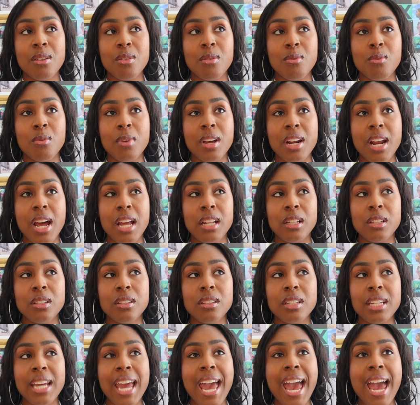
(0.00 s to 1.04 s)
when I
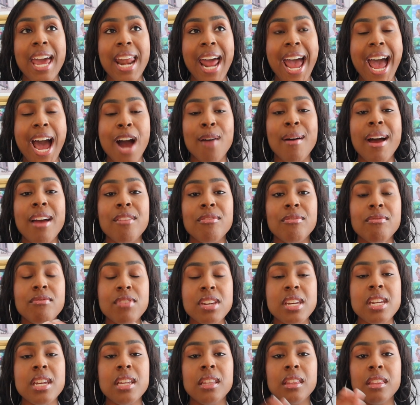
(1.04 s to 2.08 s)
look at how I
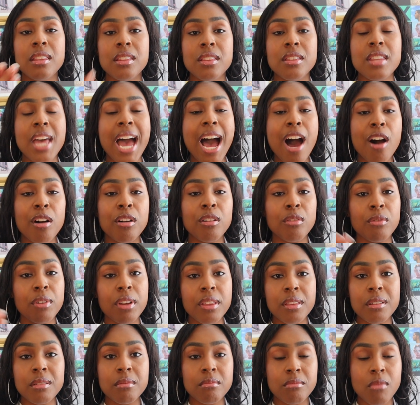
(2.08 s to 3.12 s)
feed the
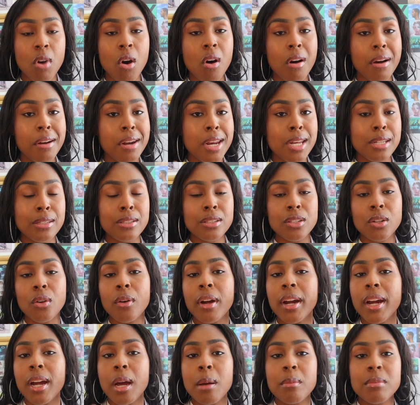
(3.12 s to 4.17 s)
algorithm on
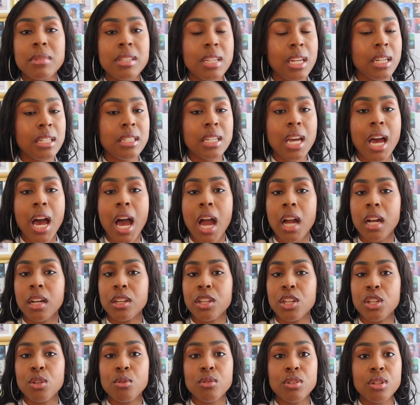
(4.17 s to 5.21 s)
Instagram,
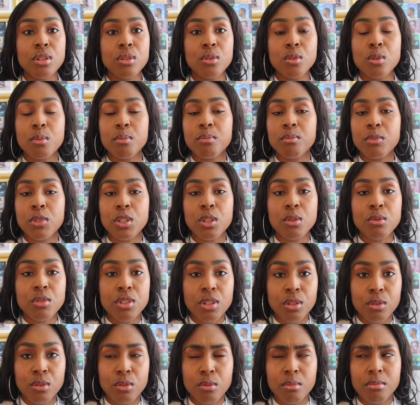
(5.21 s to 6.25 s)
TikTok,
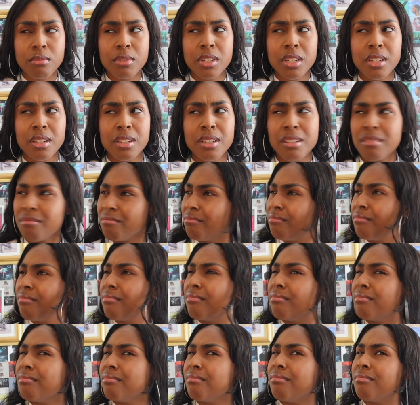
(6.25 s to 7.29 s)
YouTube,
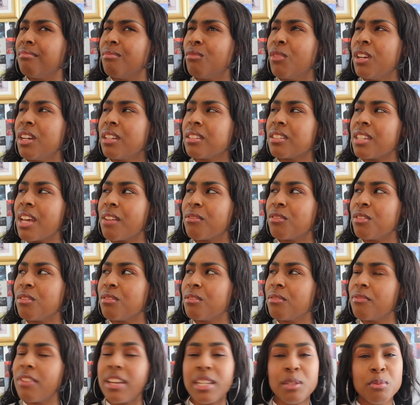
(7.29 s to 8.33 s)
what else after
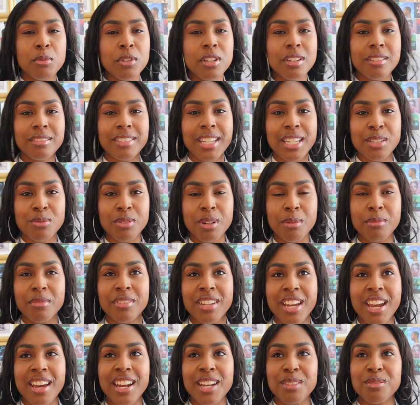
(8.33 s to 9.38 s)
Facebook? That's what
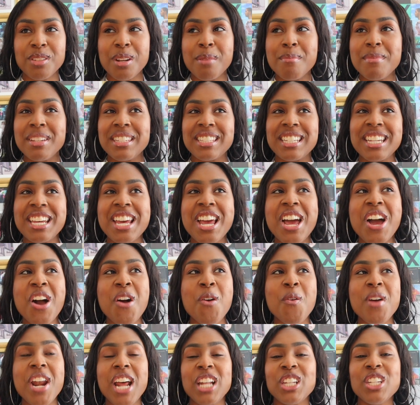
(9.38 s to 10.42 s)
I'm missing.
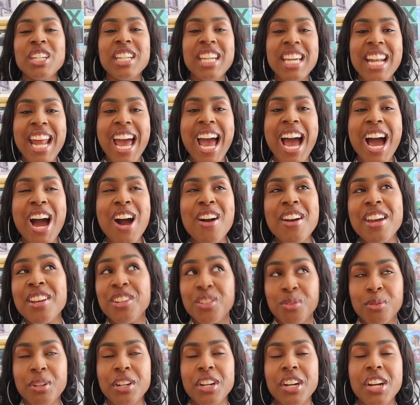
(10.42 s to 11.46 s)
When I look at how,
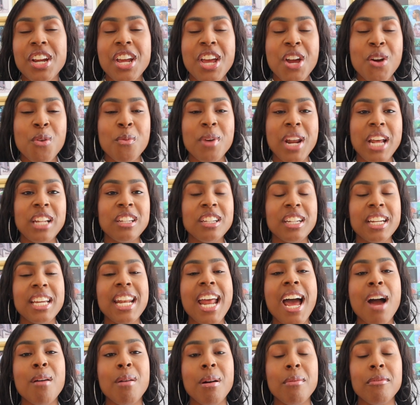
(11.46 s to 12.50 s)
and Twitter, when I look
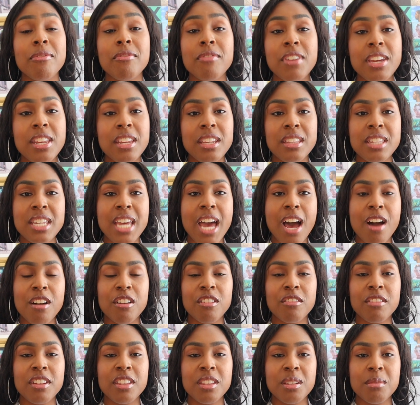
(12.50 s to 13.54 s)
at how I'm feeding the
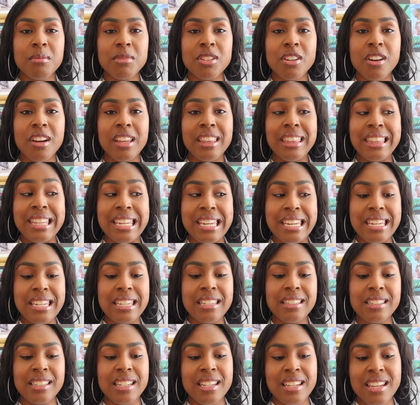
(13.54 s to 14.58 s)
algorithms on
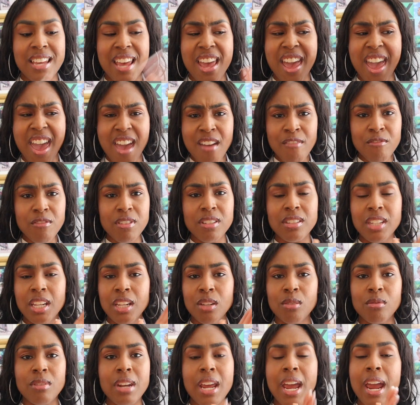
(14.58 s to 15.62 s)
these, every
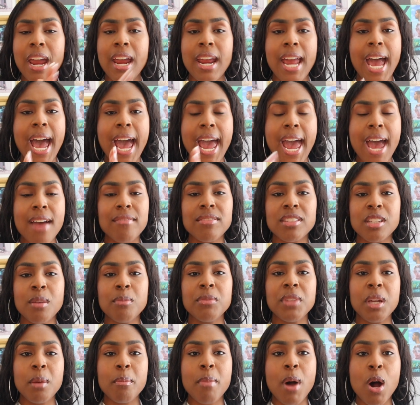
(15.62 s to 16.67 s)
single day I have
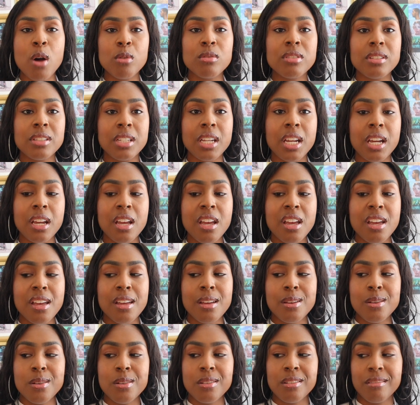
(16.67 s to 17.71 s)
something posting.
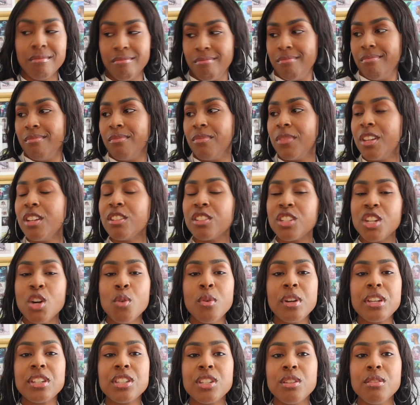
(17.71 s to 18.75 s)
there's
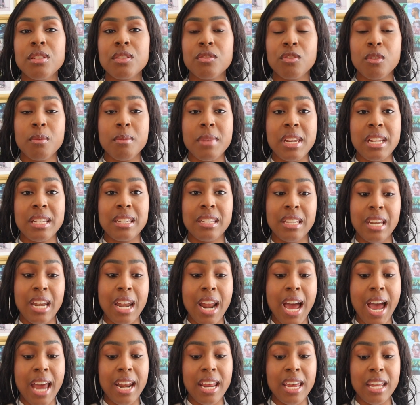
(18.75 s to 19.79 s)
no excuse for me to
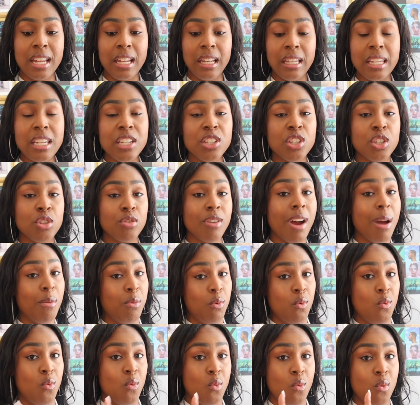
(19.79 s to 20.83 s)
not at least
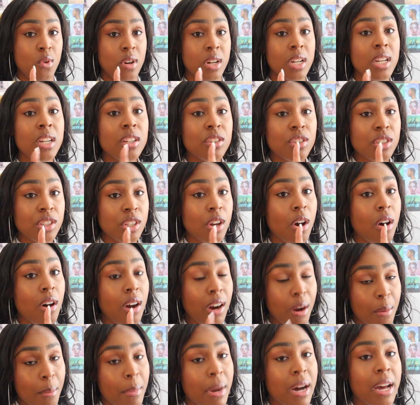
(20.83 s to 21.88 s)
drop one
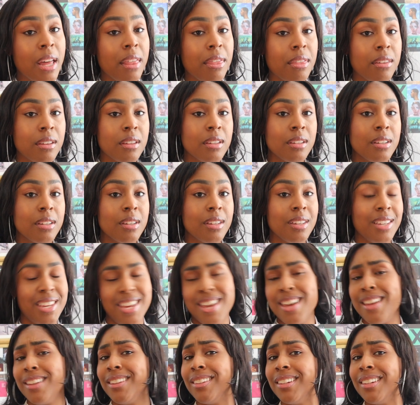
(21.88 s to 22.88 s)
song a month, at